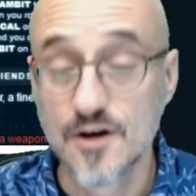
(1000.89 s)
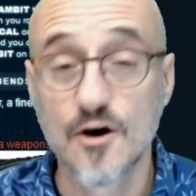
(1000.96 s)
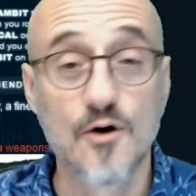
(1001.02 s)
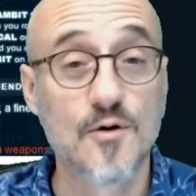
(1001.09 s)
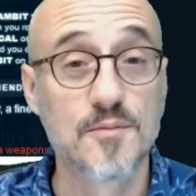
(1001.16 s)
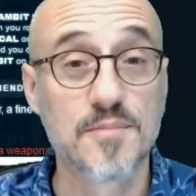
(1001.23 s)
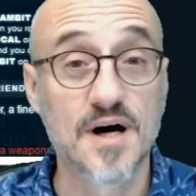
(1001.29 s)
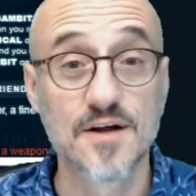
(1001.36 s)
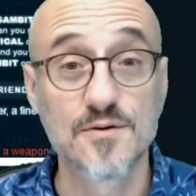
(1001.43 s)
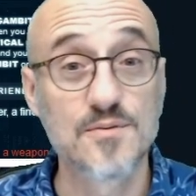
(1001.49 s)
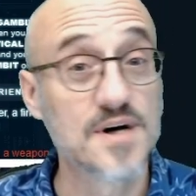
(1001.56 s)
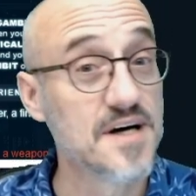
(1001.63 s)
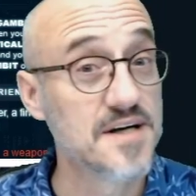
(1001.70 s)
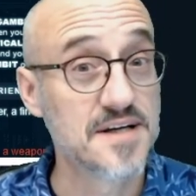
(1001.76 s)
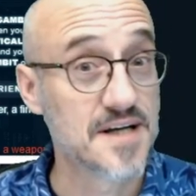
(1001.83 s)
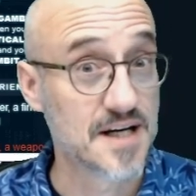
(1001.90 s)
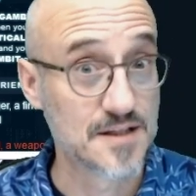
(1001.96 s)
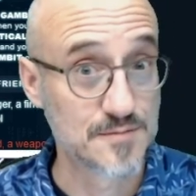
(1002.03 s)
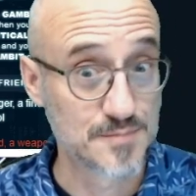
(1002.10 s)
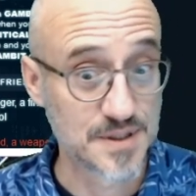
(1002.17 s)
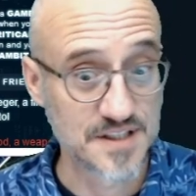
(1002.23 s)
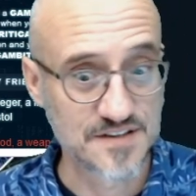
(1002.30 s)
Oh, and by the way,
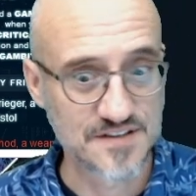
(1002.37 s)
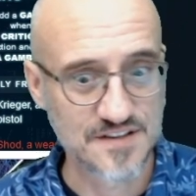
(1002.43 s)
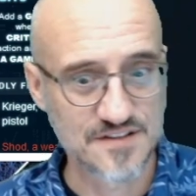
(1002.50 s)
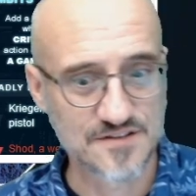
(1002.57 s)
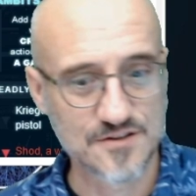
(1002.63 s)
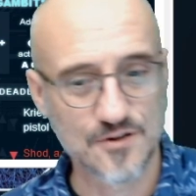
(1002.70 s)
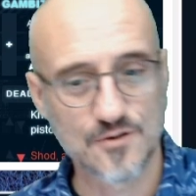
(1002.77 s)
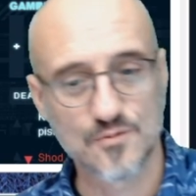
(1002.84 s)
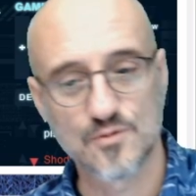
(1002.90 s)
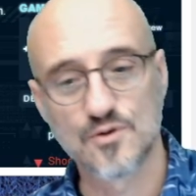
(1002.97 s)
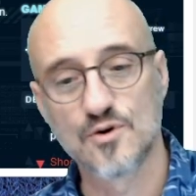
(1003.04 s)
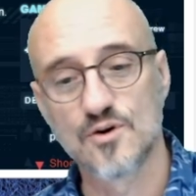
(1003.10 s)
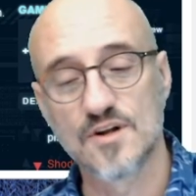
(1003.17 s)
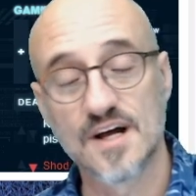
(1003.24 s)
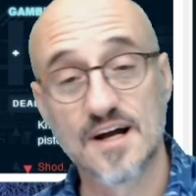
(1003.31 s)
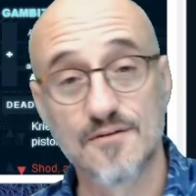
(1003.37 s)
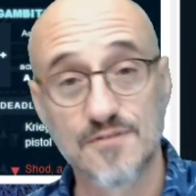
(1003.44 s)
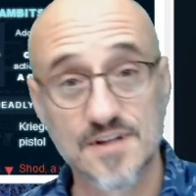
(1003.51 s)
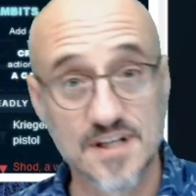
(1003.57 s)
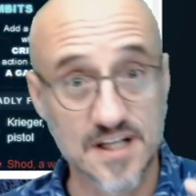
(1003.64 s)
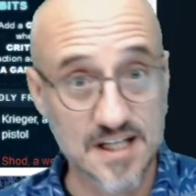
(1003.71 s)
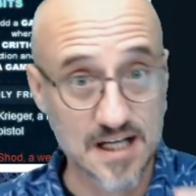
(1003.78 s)
NPCs don't roll.
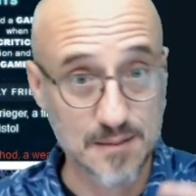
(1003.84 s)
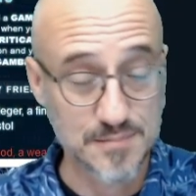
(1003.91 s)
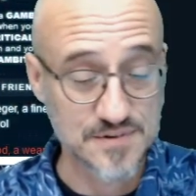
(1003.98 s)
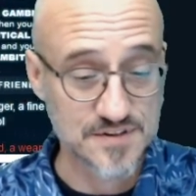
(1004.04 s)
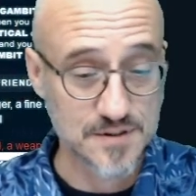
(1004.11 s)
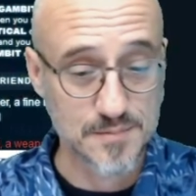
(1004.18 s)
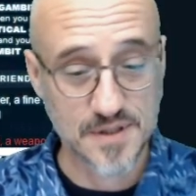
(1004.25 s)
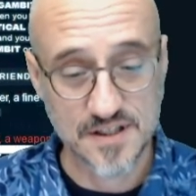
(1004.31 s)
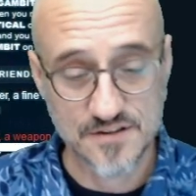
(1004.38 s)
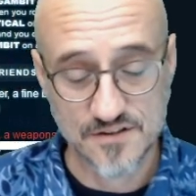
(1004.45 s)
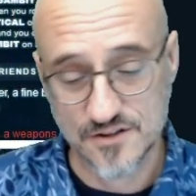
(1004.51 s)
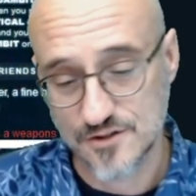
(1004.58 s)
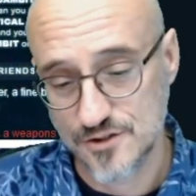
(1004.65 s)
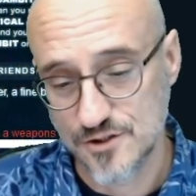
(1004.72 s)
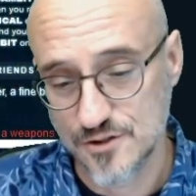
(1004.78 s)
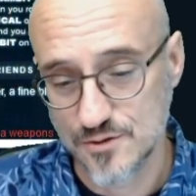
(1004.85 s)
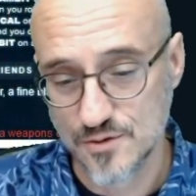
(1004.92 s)
Everything that happens depends on you.